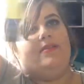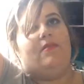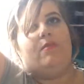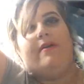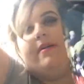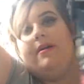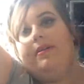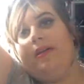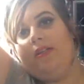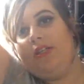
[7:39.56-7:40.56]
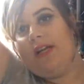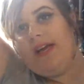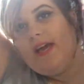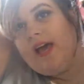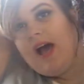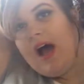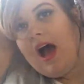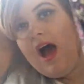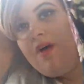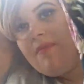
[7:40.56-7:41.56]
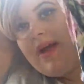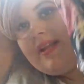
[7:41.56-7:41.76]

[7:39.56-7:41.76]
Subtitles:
the wrong way around, actually. And